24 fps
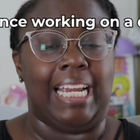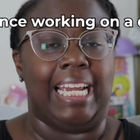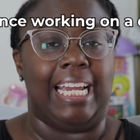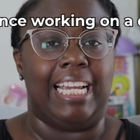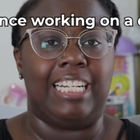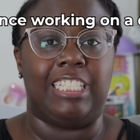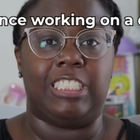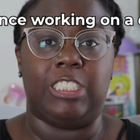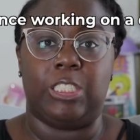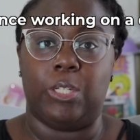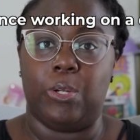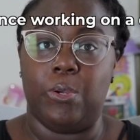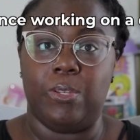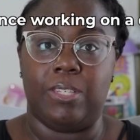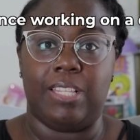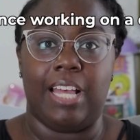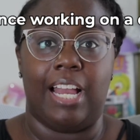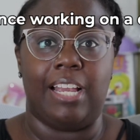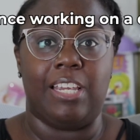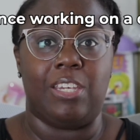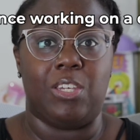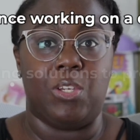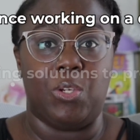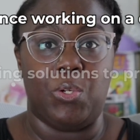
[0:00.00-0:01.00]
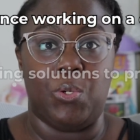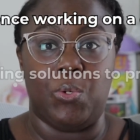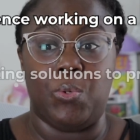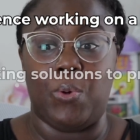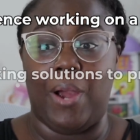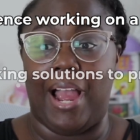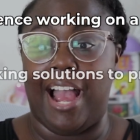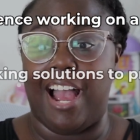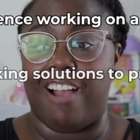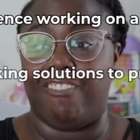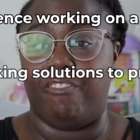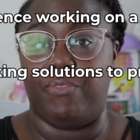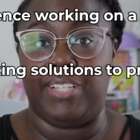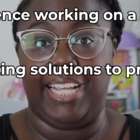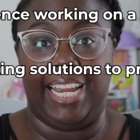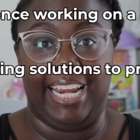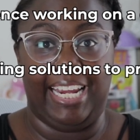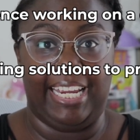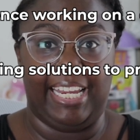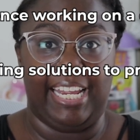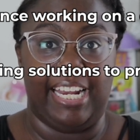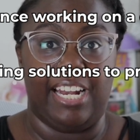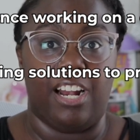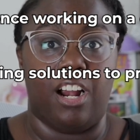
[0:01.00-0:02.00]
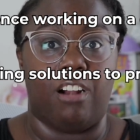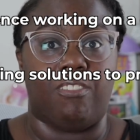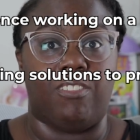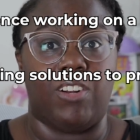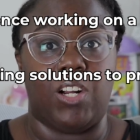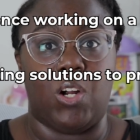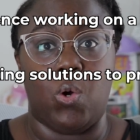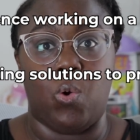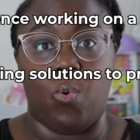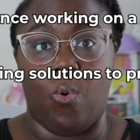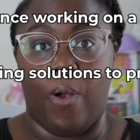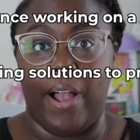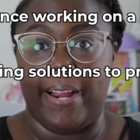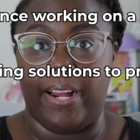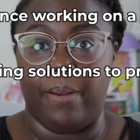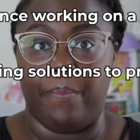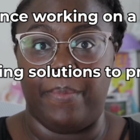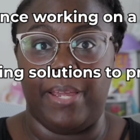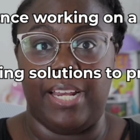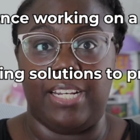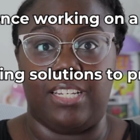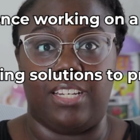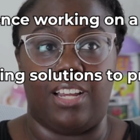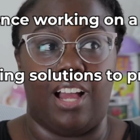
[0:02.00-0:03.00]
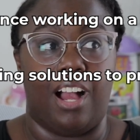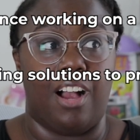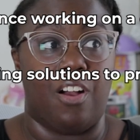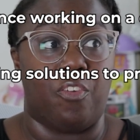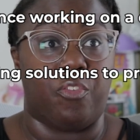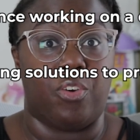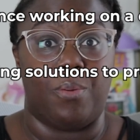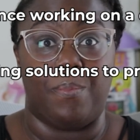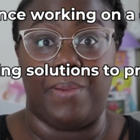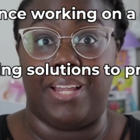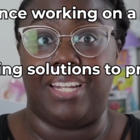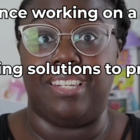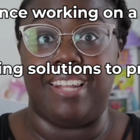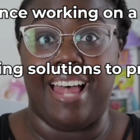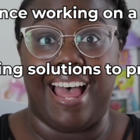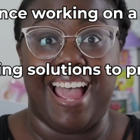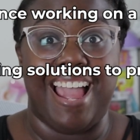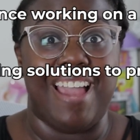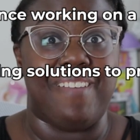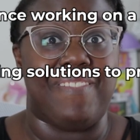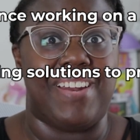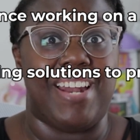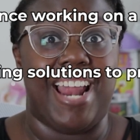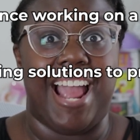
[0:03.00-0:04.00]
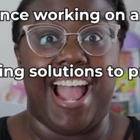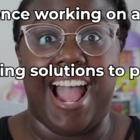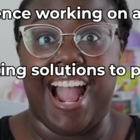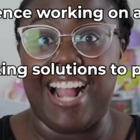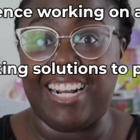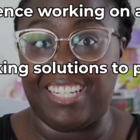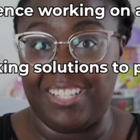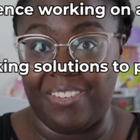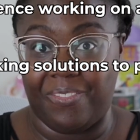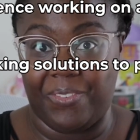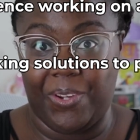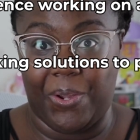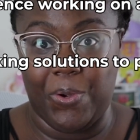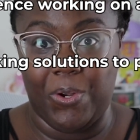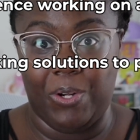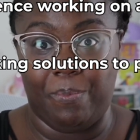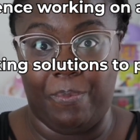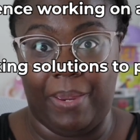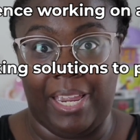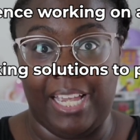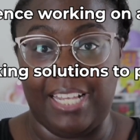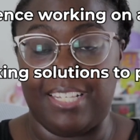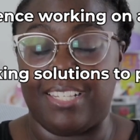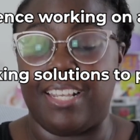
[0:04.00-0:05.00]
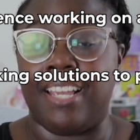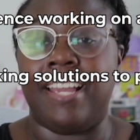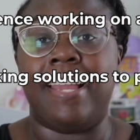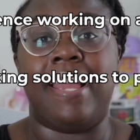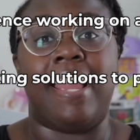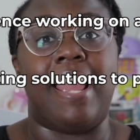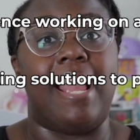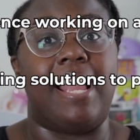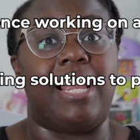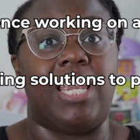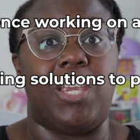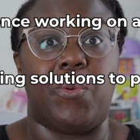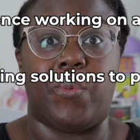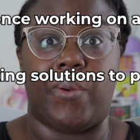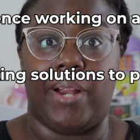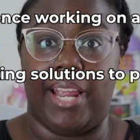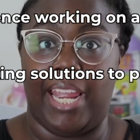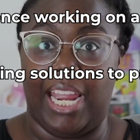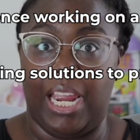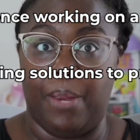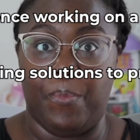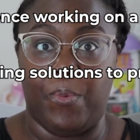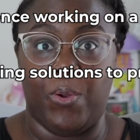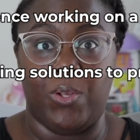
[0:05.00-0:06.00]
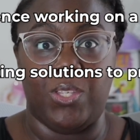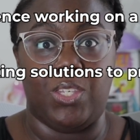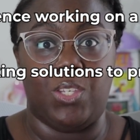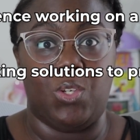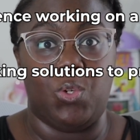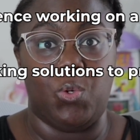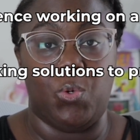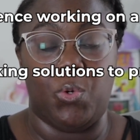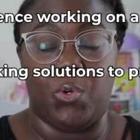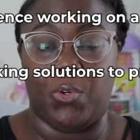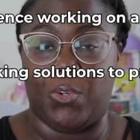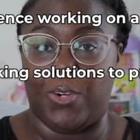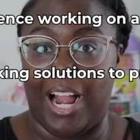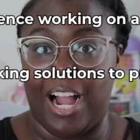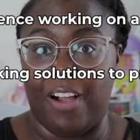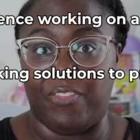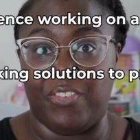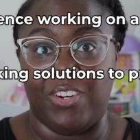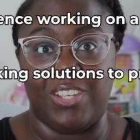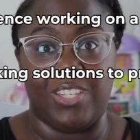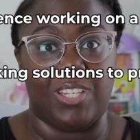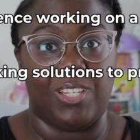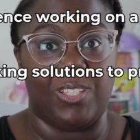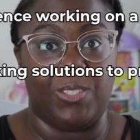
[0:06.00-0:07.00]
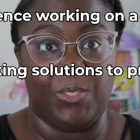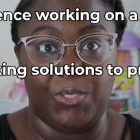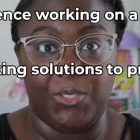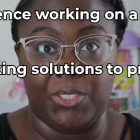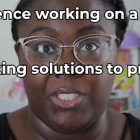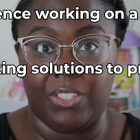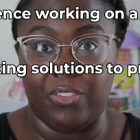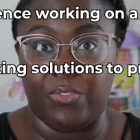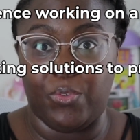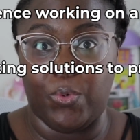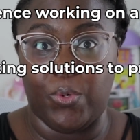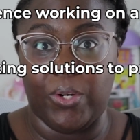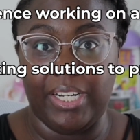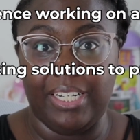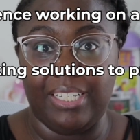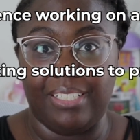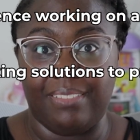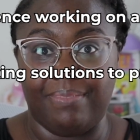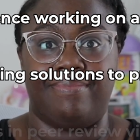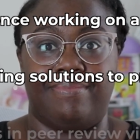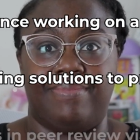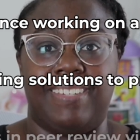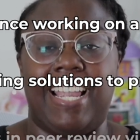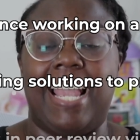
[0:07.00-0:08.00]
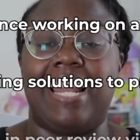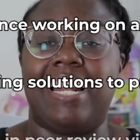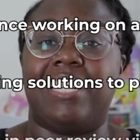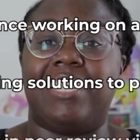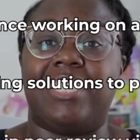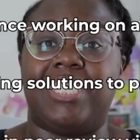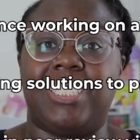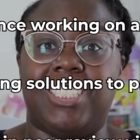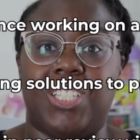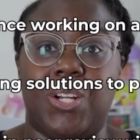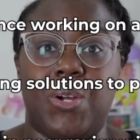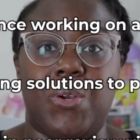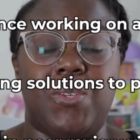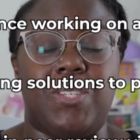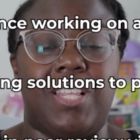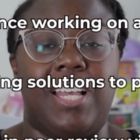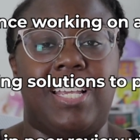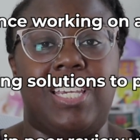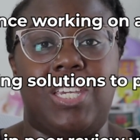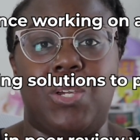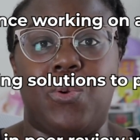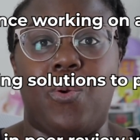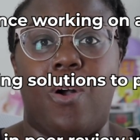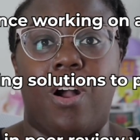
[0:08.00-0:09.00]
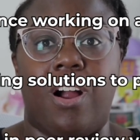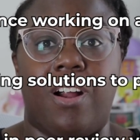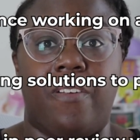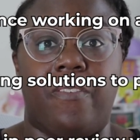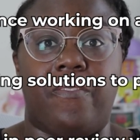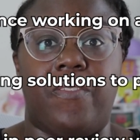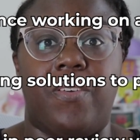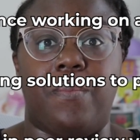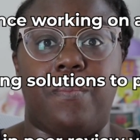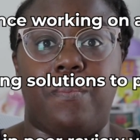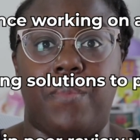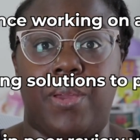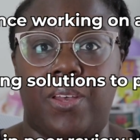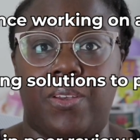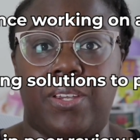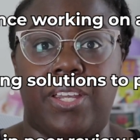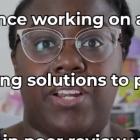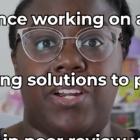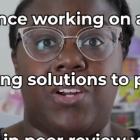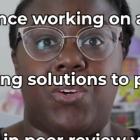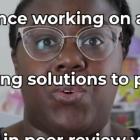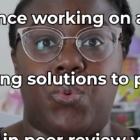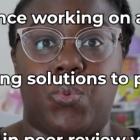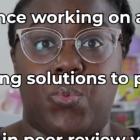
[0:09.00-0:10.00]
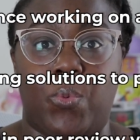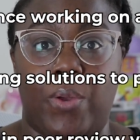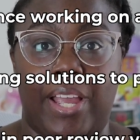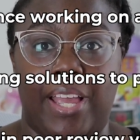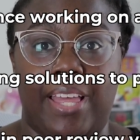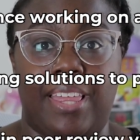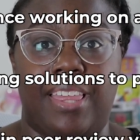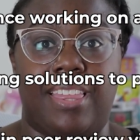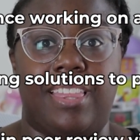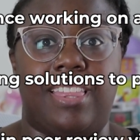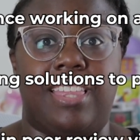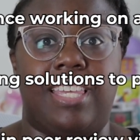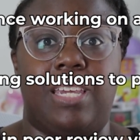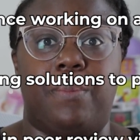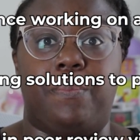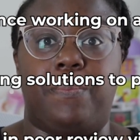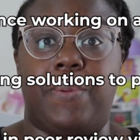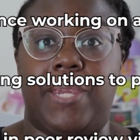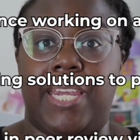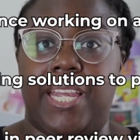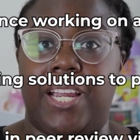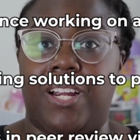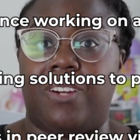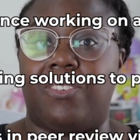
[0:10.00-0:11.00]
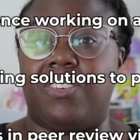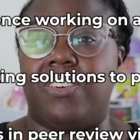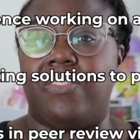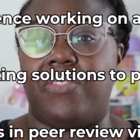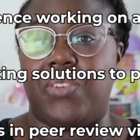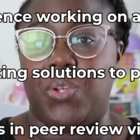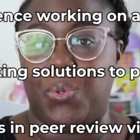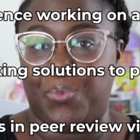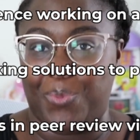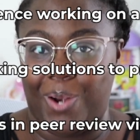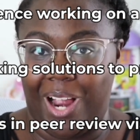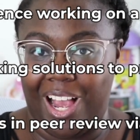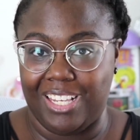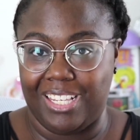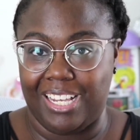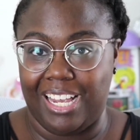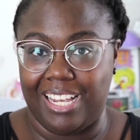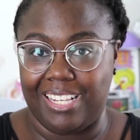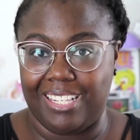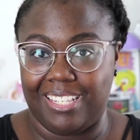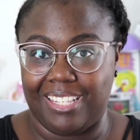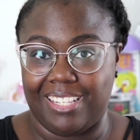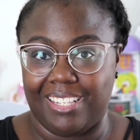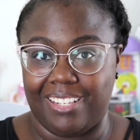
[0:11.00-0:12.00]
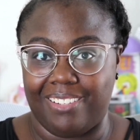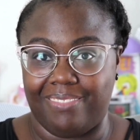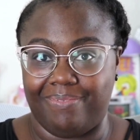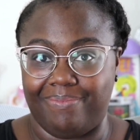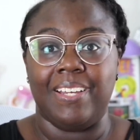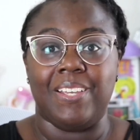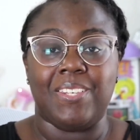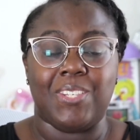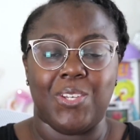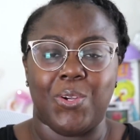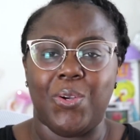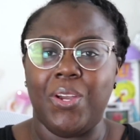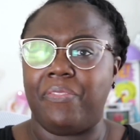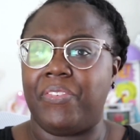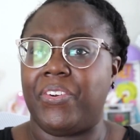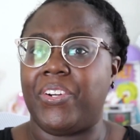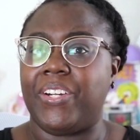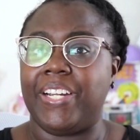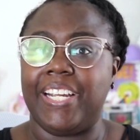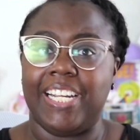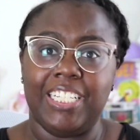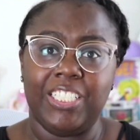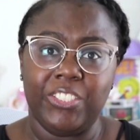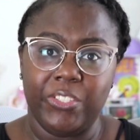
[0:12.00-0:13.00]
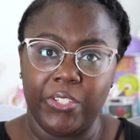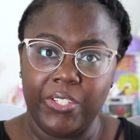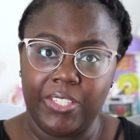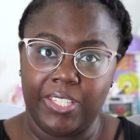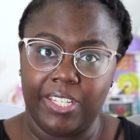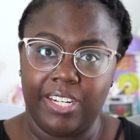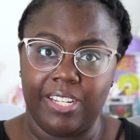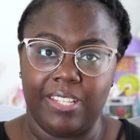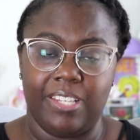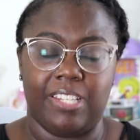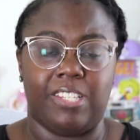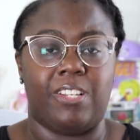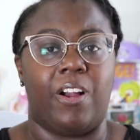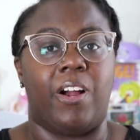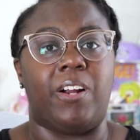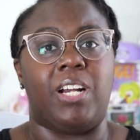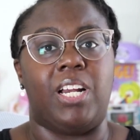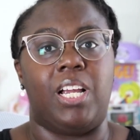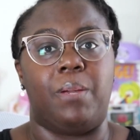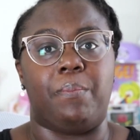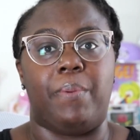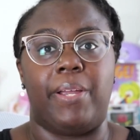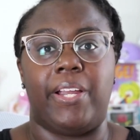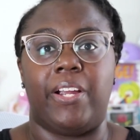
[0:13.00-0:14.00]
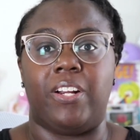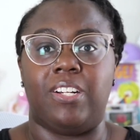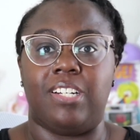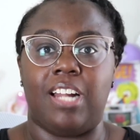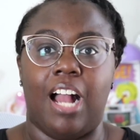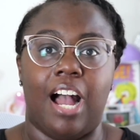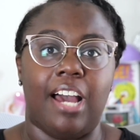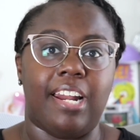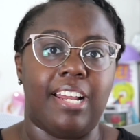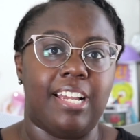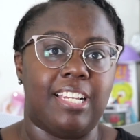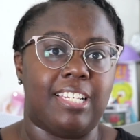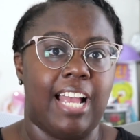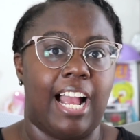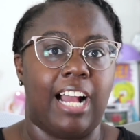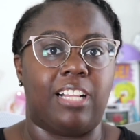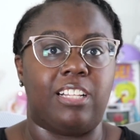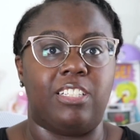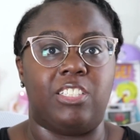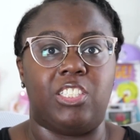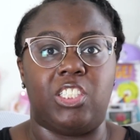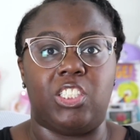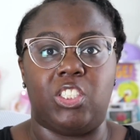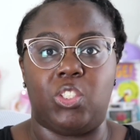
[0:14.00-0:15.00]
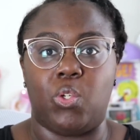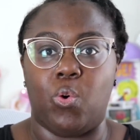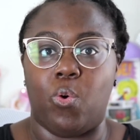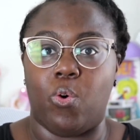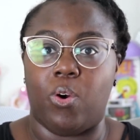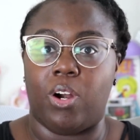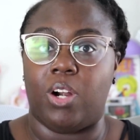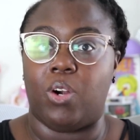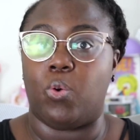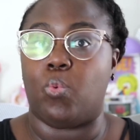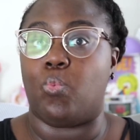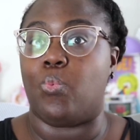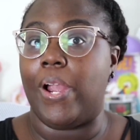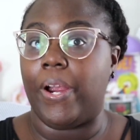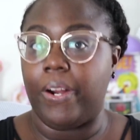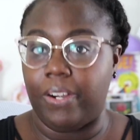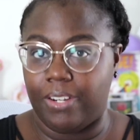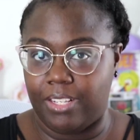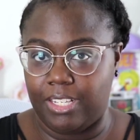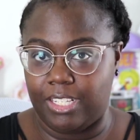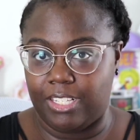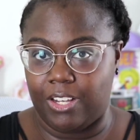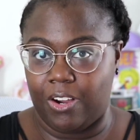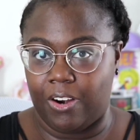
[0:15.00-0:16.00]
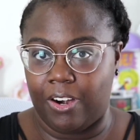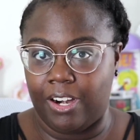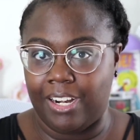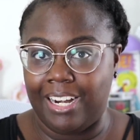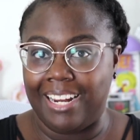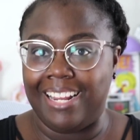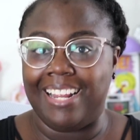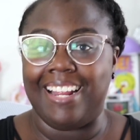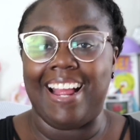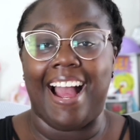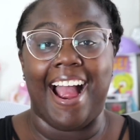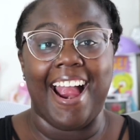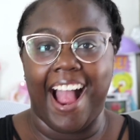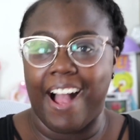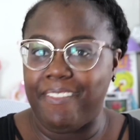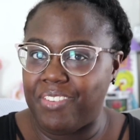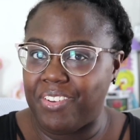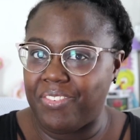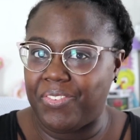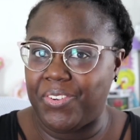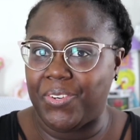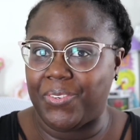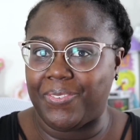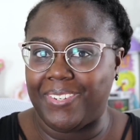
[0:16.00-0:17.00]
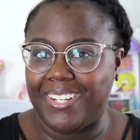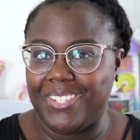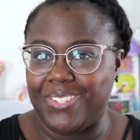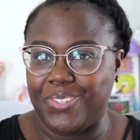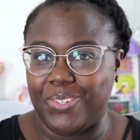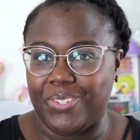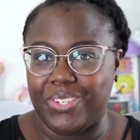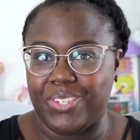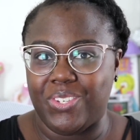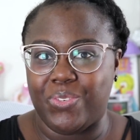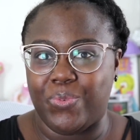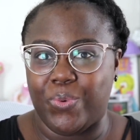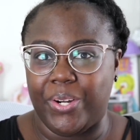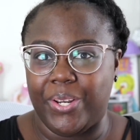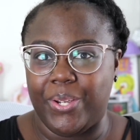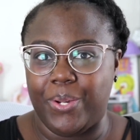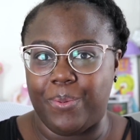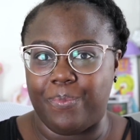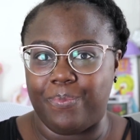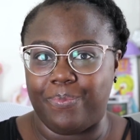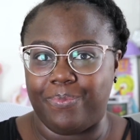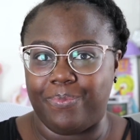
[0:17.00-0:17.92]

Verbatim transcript: It shows that you have taken a requirement uh, from a live and active code base and you were able to craft a solution for it and it shows that you are familiar with the peer review process. So if you're interested in starting but you're not exactly sure where to start, I have a few resources for you.